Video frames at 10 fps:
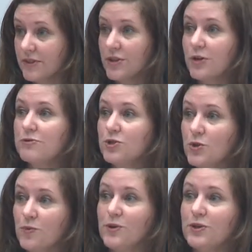those
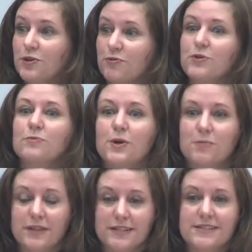who work through
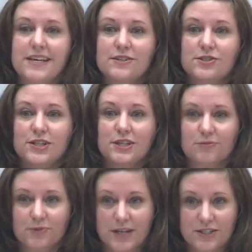mobilization,
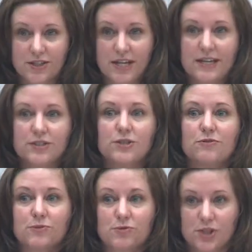through education,
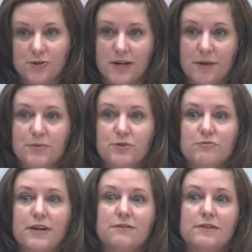through sheer numbers
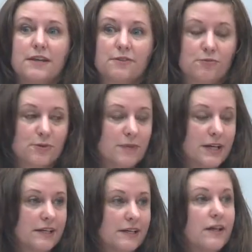rather than through
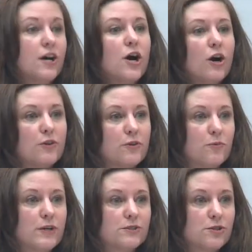money, are the
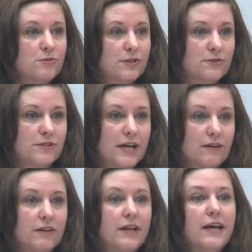ones who lose
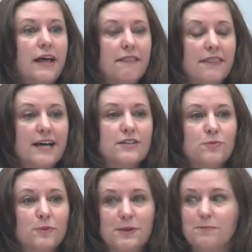out. And that's what